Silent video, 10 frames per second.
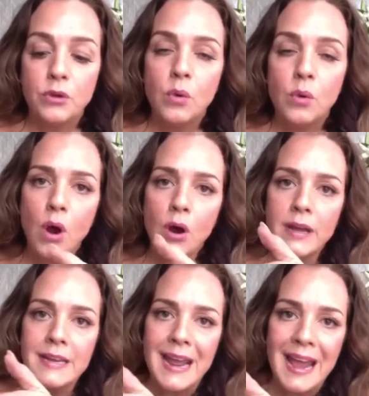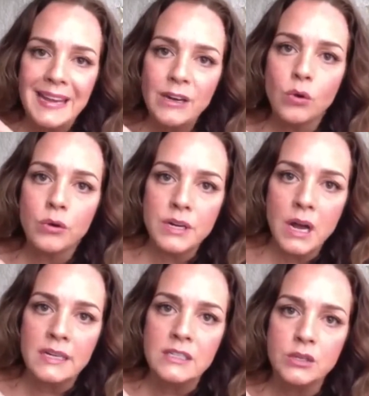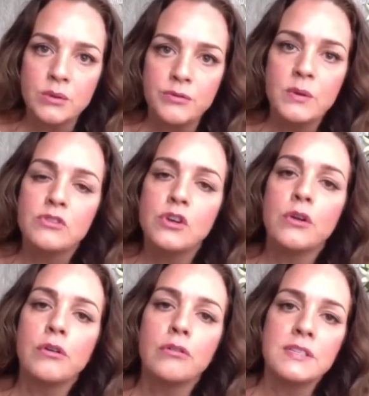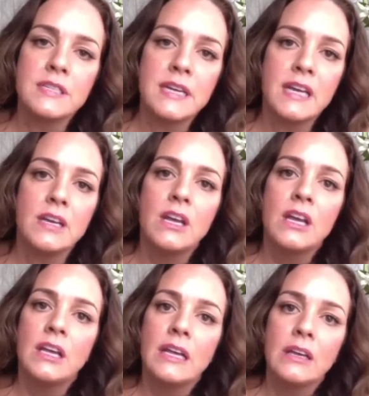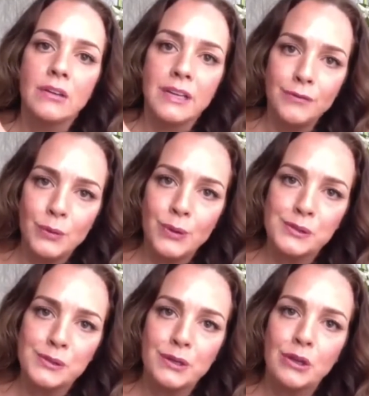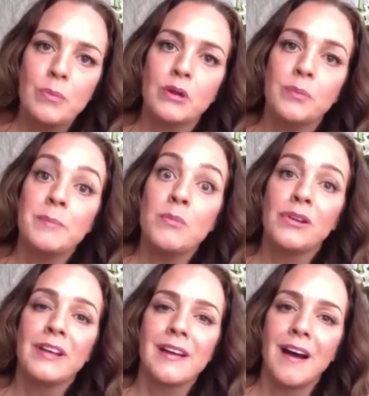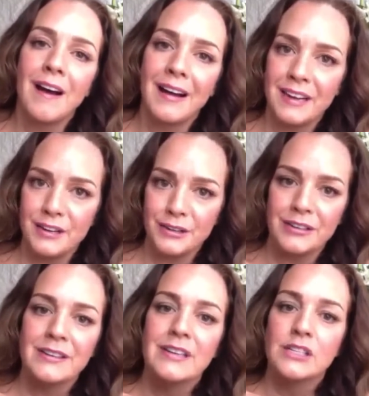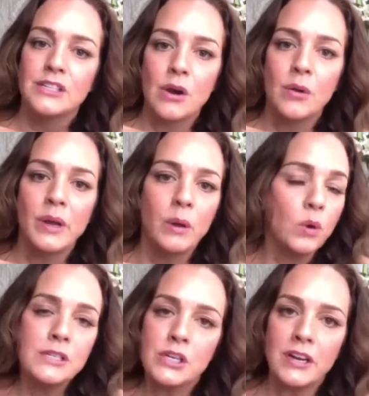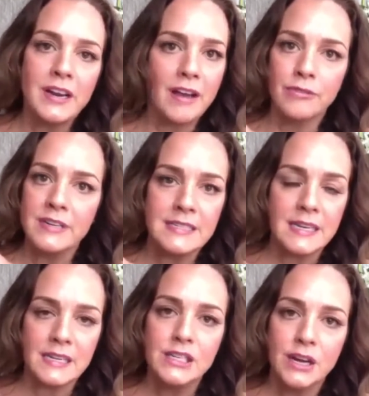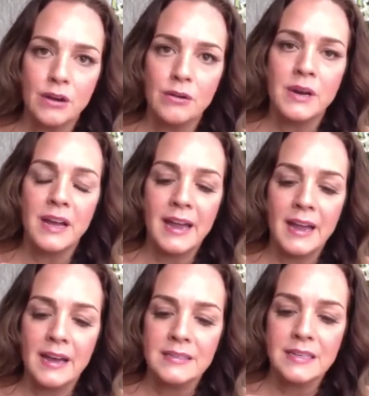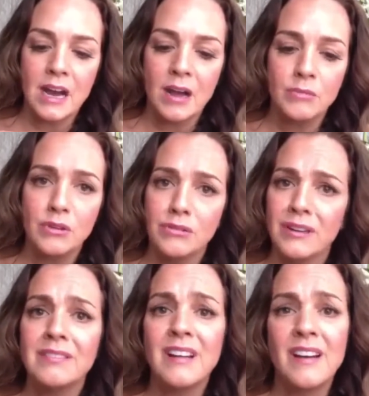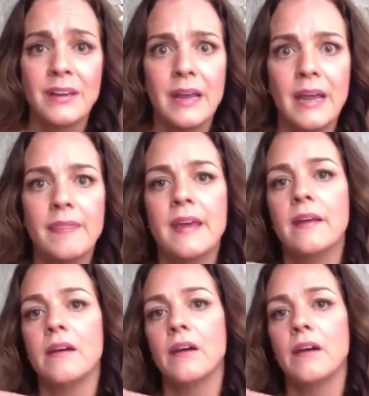If you are an 8 or a 9, so if you have darker skin, it'll give you a golden glow, but it'll be more like a highlighter. So it works on every skin tone, and you're gonna love it.